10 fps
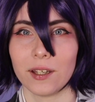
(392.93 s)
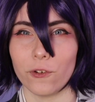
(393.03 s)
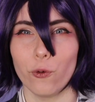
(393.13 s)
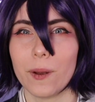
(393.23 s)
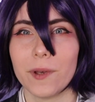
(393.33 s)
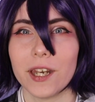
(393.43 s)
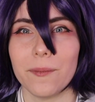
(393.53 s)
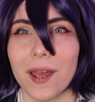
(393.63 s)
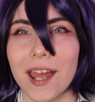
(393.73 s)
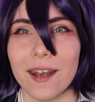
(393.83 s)
women and
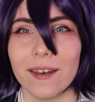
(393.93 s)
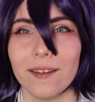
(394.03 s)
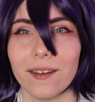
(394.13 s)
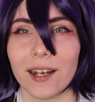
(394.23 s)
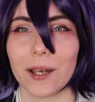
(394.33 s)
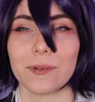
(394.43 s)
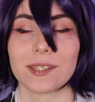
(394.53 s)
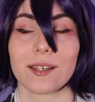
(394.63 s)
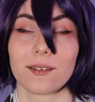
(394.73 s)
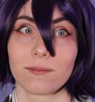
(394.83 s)
men." And I was
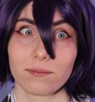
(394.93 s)
like,